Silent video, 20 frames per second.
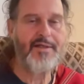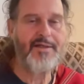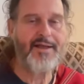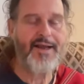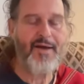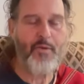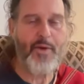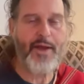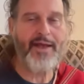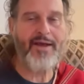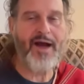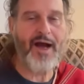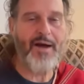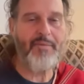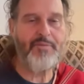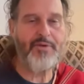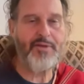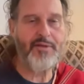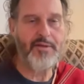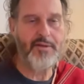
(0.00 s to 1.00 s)
and I wake
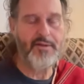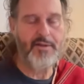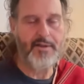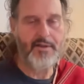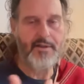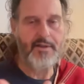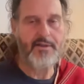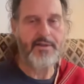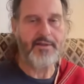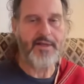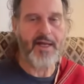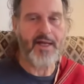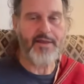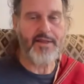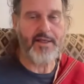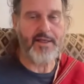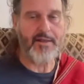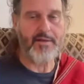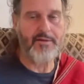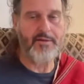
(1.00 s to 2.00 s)
up,
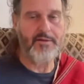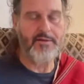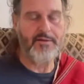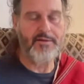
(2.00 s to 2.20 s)
nothing.